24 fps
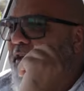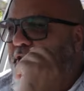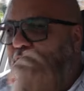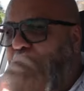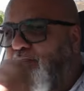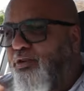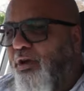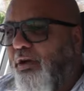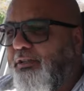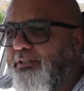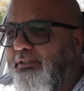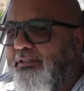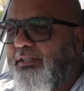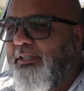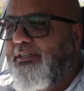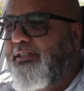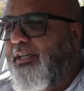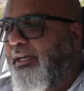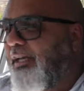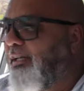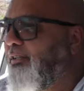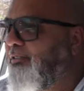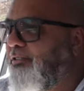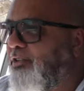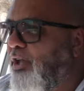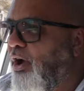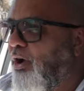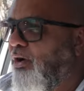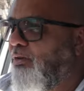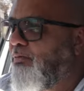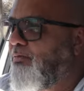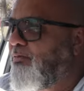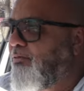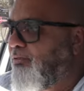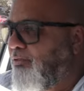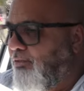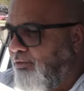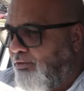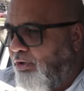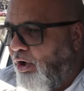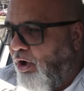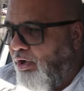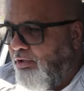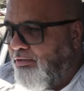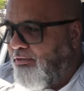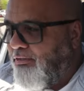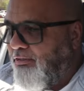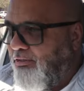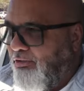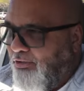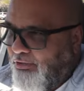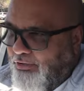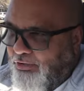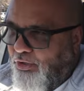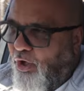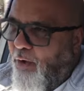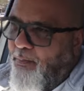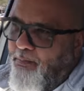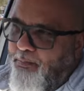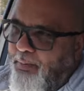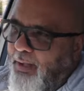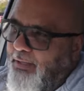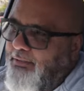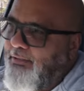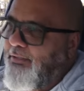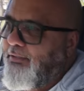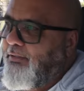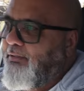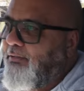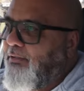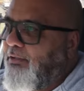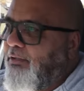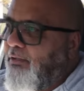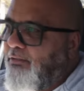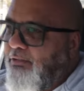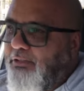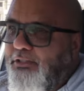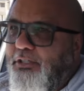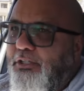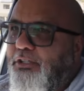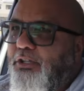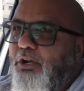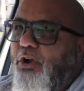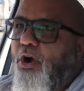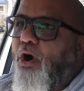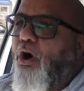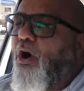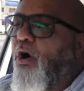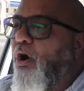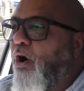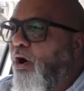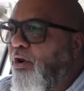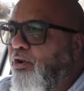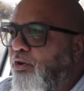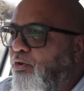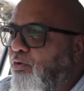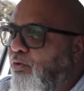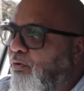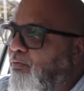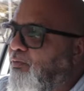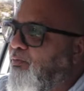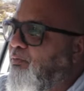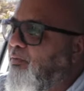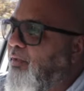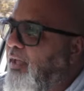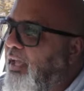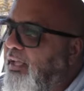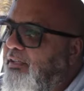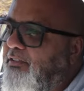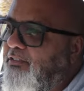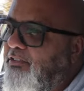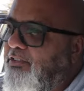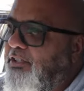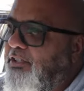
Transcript: that you notice that there is no start-stop button, to turn the car on and off. It's